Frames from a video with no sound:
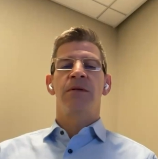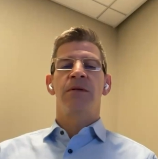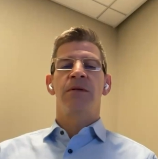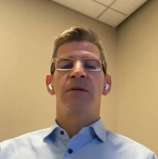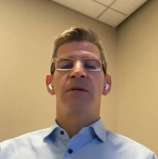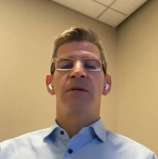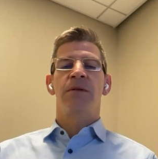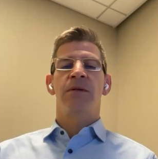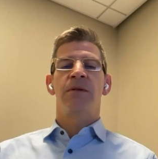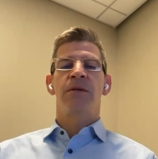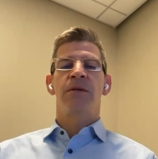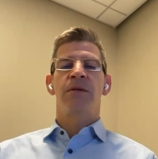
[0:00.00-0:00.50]

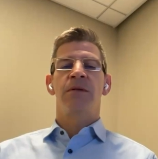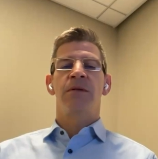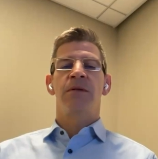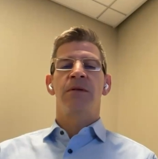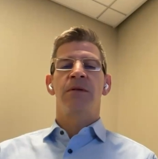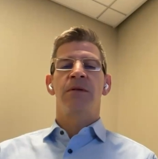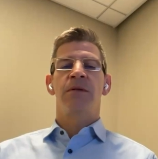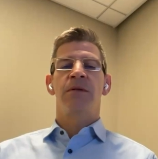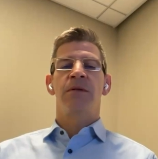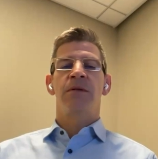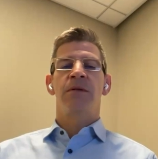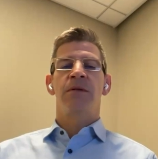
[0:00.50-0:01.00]

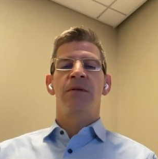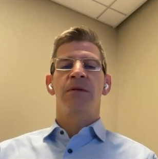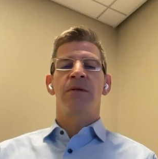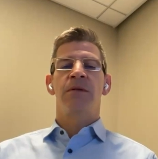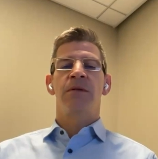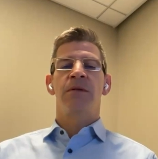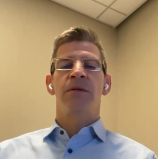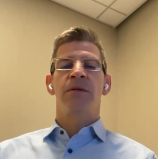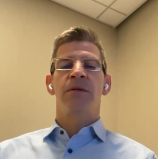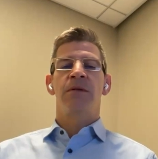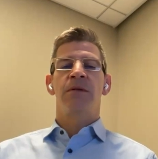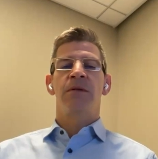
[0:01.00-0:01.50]

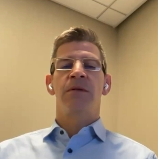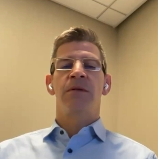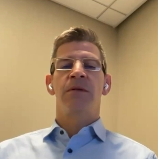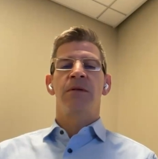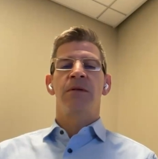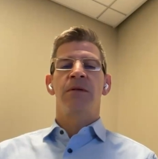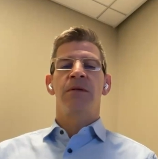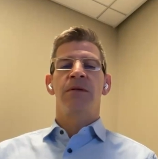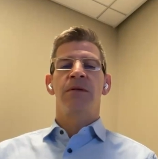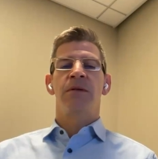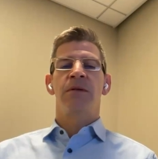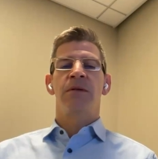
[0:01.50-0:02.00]

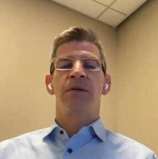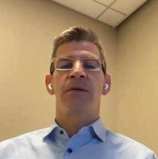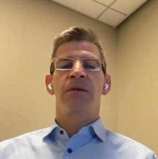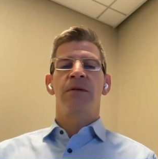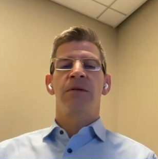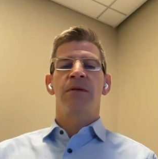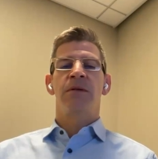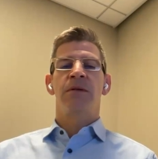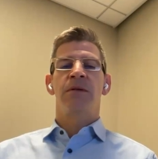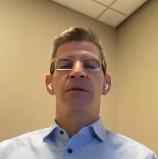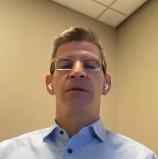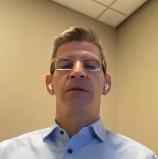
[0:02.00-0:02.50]

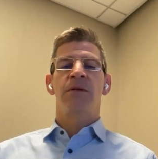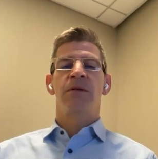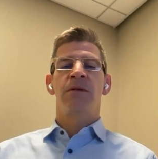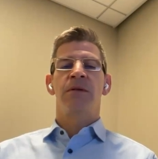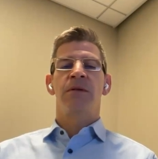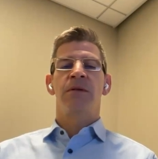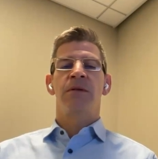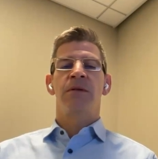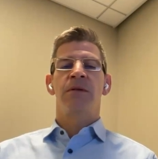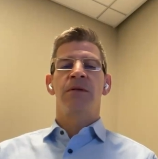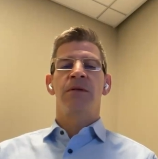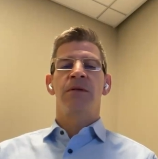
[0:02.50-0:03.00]

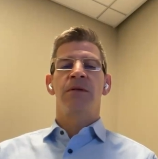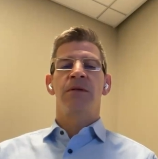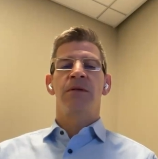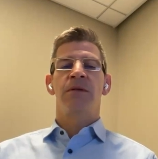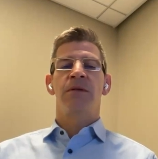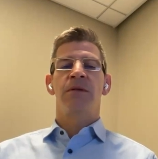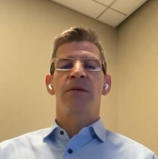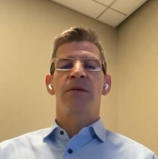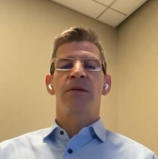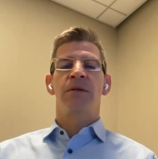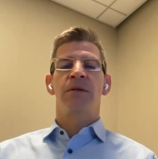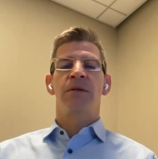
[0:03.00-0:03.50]

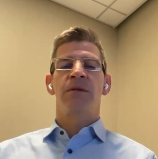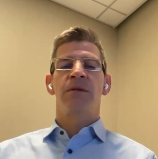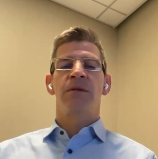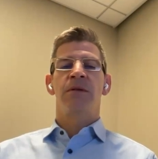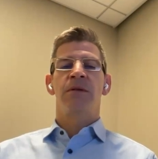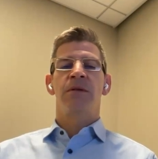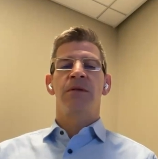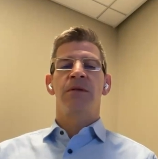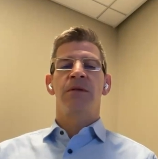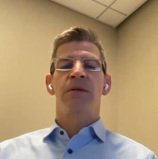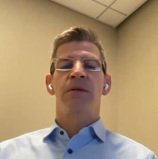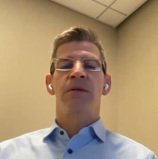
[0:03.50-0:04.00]

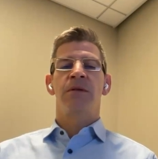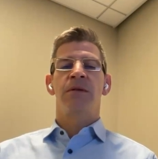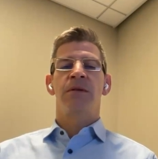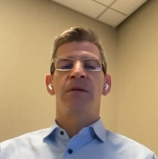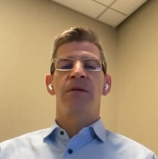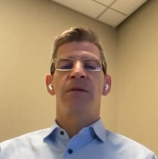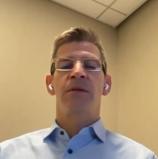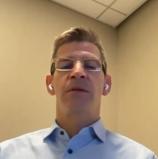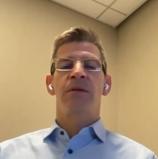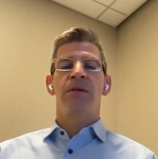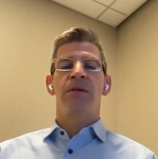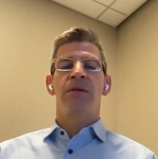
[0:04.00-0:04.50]

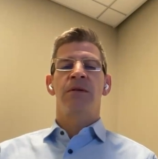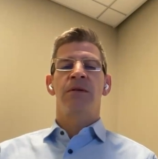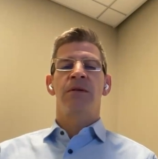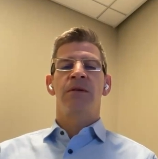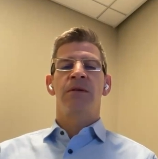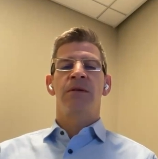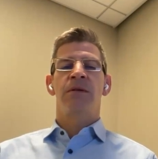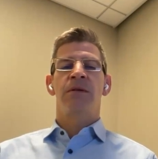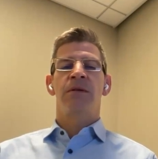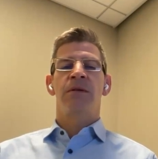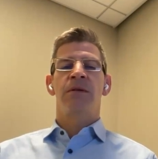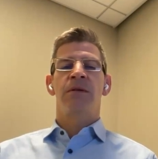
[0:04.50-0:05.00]

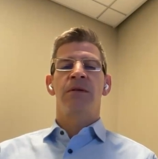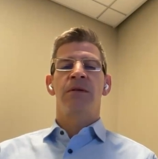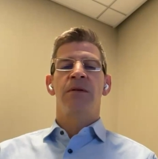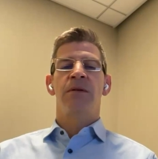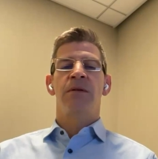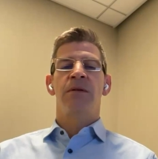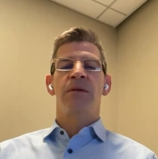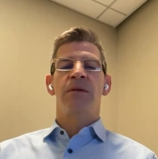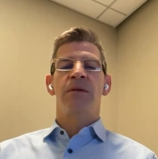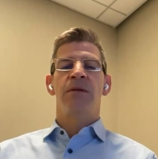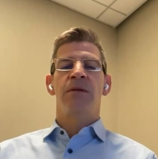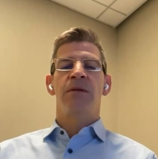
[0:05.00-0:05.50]

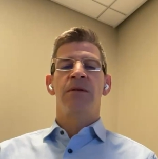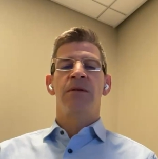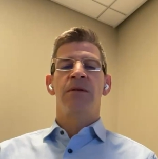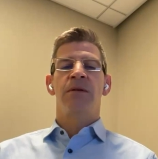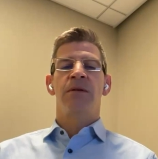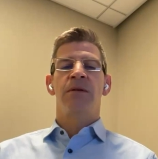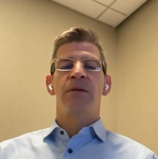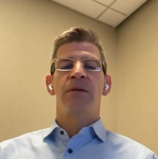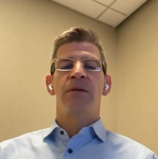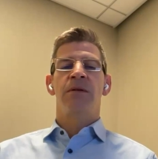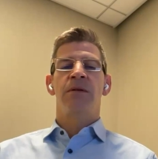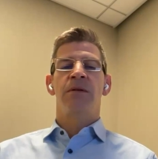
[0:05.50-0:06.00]

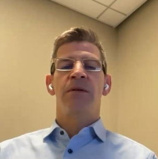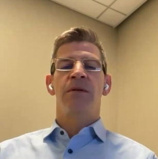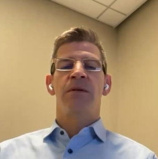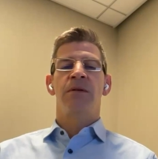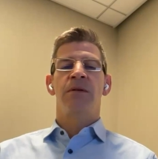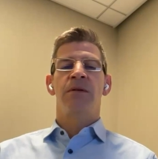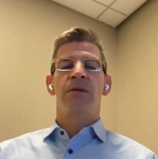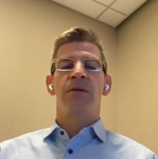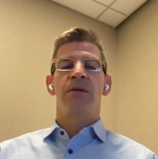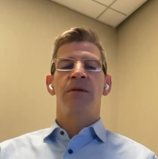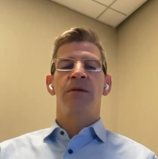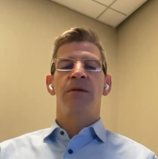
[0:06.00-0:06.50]

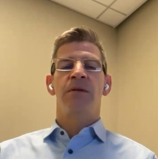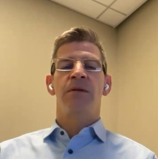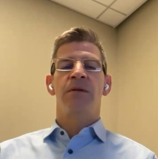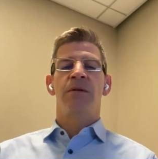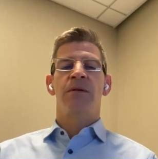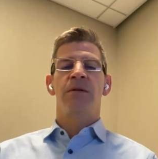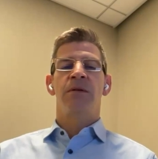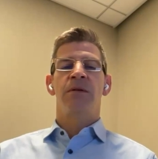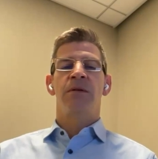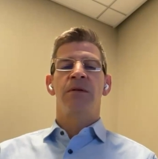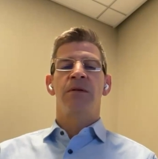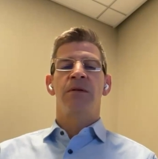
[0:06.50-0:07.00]

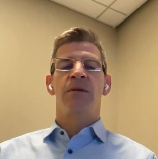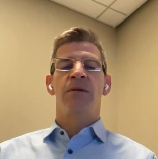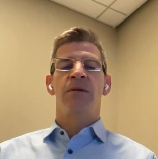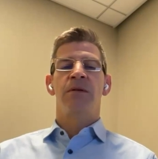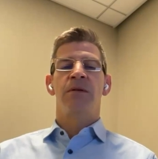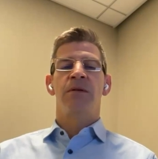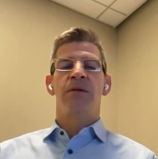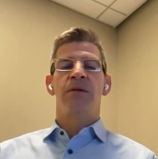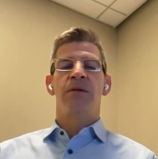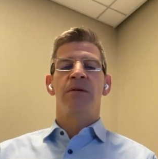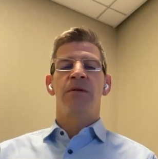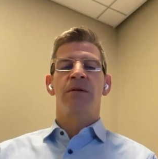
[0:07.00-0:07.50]

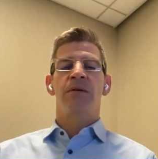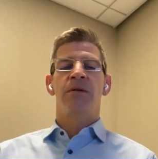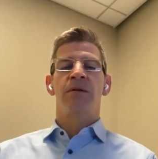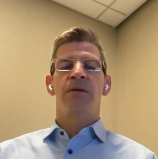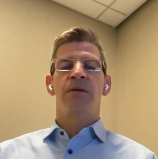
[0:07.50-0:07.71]
[no speech]